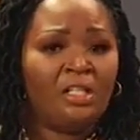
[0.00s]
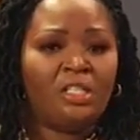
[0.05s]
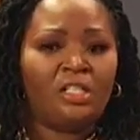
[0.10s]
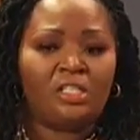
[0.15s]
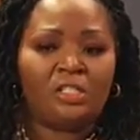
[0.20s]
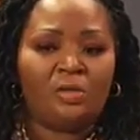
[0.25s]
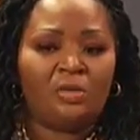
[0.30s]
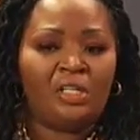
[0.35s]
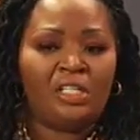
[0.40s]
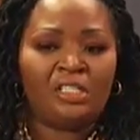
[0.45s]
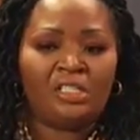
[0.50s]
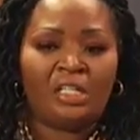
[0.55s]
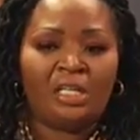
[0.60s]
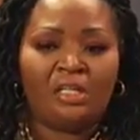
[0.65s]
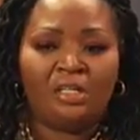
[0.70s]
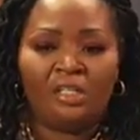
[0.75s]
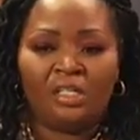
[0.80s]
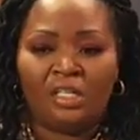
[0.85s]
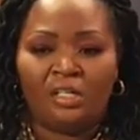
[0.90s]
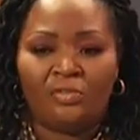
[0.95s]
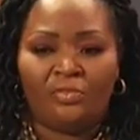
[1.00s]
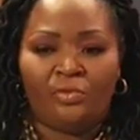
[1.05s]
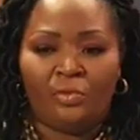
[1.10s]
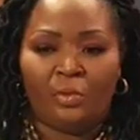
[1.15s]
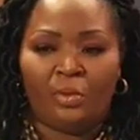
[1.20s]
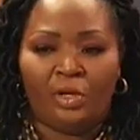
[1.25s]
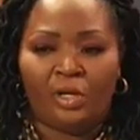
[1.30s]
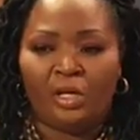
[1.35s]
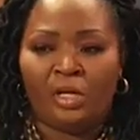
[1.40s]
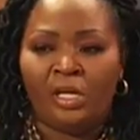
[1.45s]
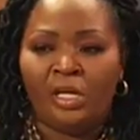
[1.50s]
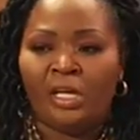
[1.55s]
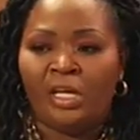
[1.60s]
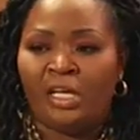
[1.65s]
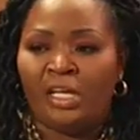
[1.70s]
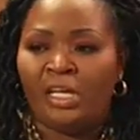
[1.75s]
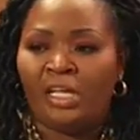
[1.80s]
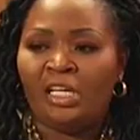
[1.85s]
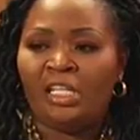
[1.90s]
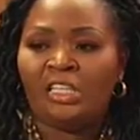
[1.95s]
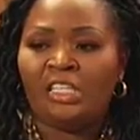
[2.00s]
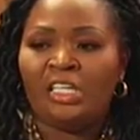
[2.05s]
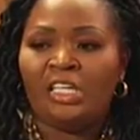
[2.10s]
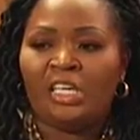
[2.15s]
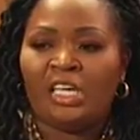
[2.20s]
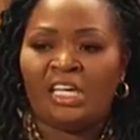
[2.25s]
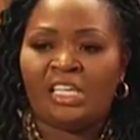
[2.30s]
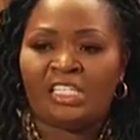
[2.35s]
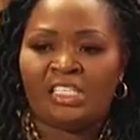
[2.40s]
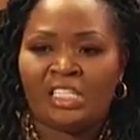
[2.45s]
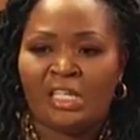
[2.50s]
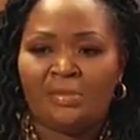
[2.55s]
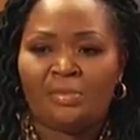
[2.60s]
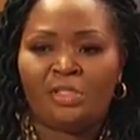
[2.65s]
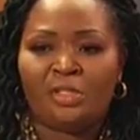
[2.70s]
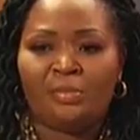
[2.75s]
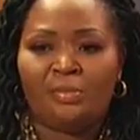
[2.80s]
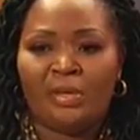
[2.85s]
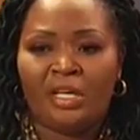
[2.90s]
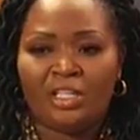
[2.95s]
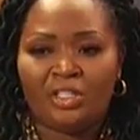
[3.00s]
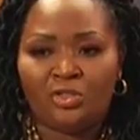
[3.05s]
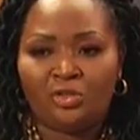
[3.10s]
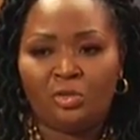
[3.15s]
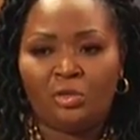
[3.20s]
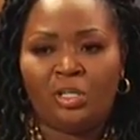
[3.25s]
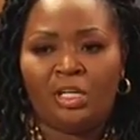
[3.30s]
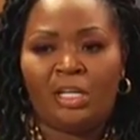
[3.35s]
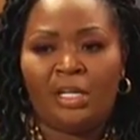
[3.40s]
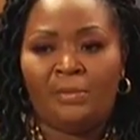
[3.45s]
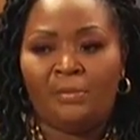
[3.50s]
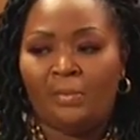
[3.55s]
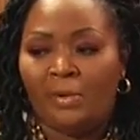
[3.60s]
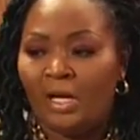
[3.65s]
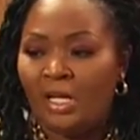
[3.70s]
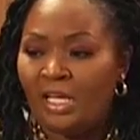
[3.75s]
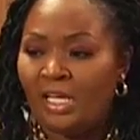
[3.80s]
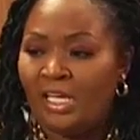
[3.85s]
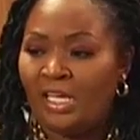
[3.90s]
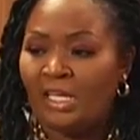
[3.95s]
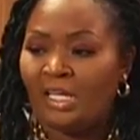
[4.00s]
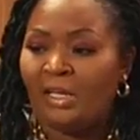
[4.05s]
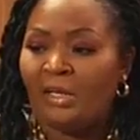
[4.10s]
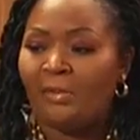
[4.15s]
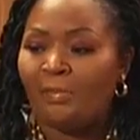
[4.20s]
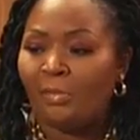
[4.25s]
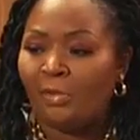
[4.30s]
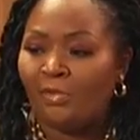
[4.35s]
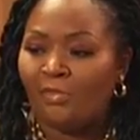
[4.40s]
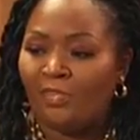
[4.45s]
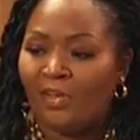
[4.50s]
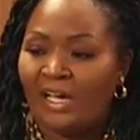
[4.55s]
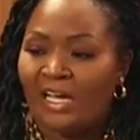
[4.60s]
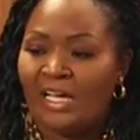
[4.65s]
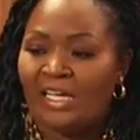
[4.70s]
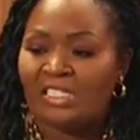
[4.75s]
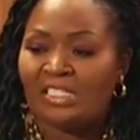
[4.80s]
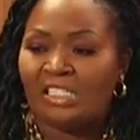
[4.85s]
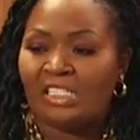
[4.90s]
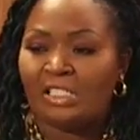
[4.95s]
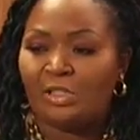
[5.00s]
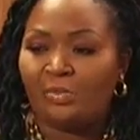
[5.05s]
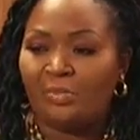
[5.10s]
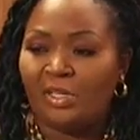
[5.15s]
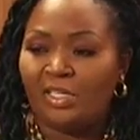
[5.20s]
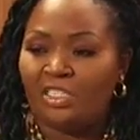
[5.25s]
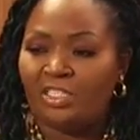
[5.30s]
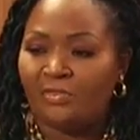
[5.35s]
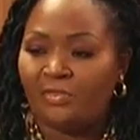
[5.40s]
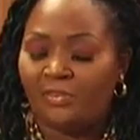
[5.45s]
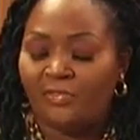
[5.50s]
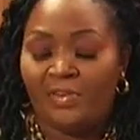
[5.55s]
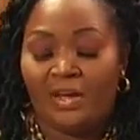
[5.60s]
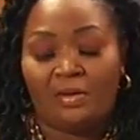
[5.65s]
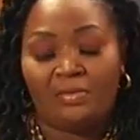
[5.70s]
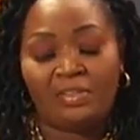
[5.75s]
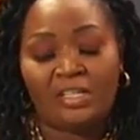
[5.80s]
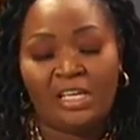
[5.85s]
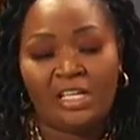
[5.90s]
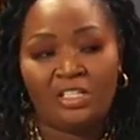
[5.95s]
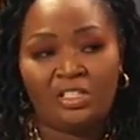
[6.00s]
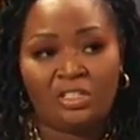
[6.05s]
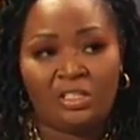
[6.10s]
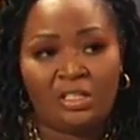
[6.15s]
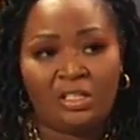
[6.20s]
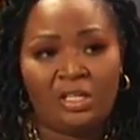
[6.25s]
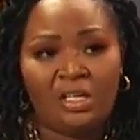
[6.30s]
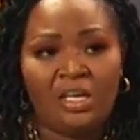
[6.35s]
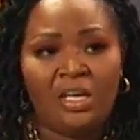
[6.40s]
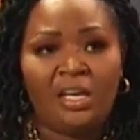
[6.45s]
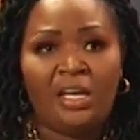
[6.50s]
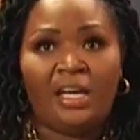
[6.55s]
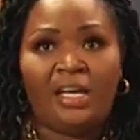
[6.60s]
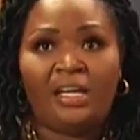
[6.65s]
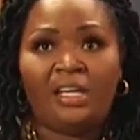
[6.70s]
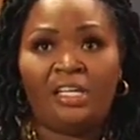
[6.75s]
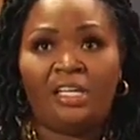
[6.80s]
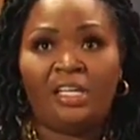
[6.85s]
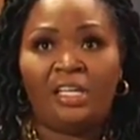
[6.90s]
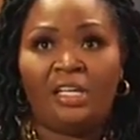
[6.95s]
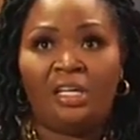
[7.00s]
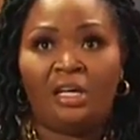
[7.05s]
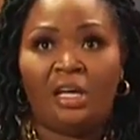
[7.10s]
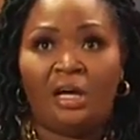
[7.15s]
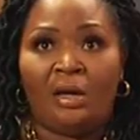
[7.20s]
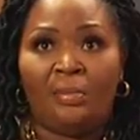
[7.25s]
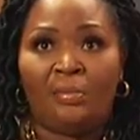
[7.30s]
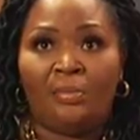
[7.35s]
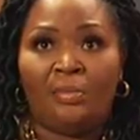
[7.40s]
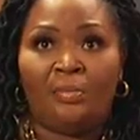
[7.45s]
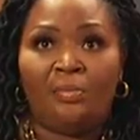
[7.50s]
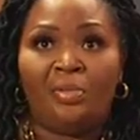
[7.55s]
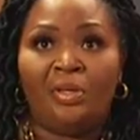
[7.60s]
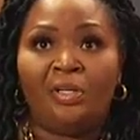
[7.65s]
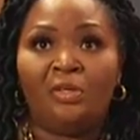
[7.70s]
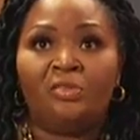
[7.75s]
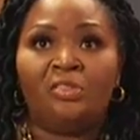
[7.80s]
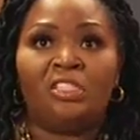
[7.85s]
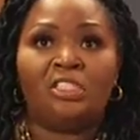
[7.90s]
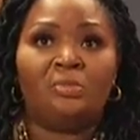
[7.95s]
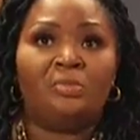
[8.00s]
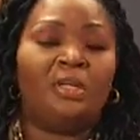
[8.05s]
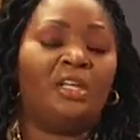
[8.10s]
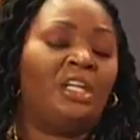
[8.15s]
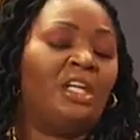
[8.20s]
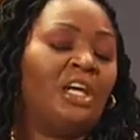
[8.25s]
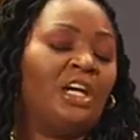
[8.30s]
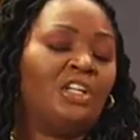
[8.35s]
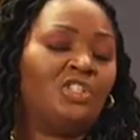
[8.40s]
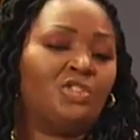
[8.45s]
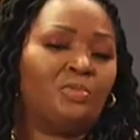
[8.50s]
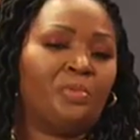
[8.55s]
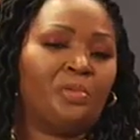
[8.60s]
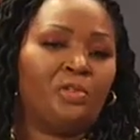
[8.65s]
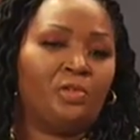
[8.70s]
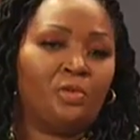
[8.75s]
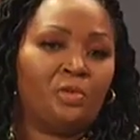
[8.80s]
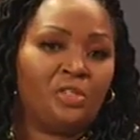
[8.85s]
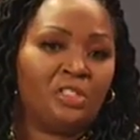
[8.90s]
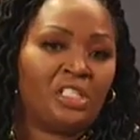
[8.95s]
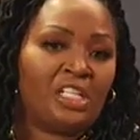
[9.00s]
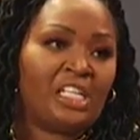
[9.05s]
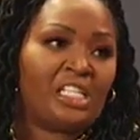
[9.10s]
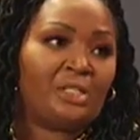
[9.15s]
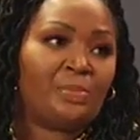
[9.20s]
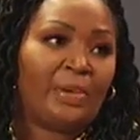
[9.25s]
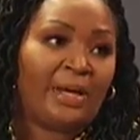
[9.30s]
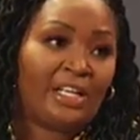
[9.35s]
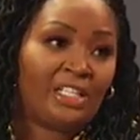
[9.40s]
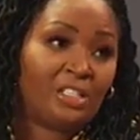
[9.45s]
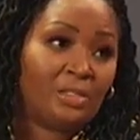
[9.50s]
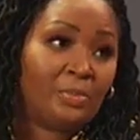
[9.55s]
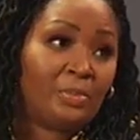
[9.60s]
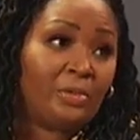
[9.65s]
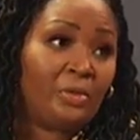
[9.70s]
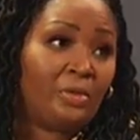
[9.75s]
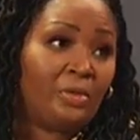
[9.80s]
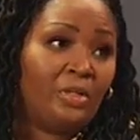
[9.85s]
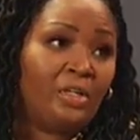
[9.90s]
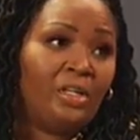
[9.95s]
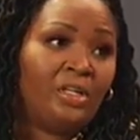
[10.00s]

So he's not looking for anything except to make sure he provides as much of a foundation, and he builds as many entrepreneurs as possible.